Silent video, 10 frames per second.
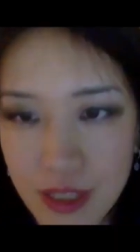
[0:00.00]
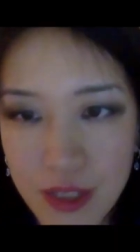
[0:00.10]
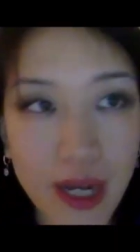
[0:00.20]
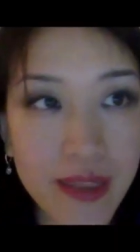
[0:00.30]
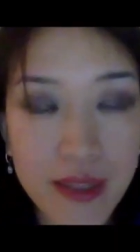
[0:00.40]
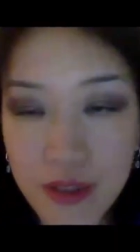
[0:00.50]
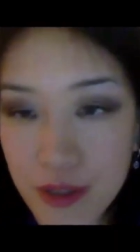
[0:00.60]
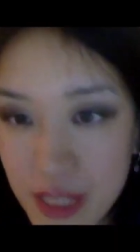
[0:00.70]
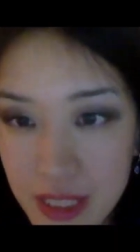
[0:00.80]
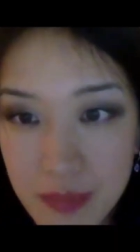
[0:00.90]
You know, I think
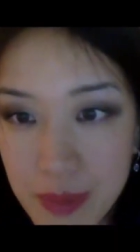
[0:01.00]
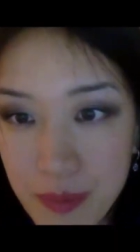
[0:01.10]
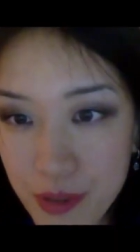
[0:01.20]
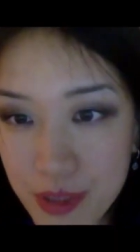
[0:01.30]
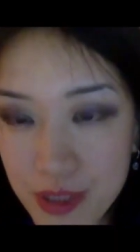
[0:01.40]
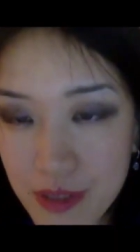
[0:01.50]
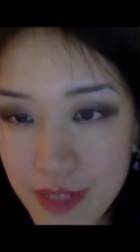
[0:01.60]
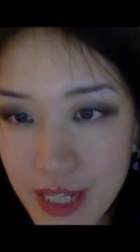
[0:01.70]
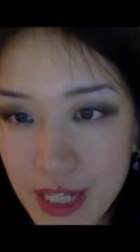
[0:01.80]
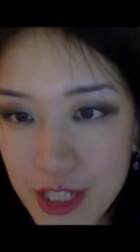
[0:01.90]
there needs to be board
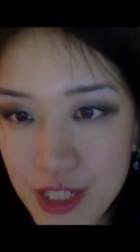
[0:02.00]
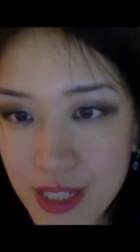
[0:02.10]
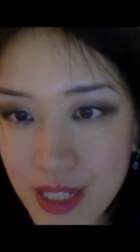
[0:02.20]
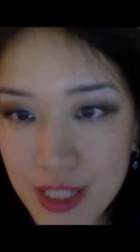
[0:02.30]
certification,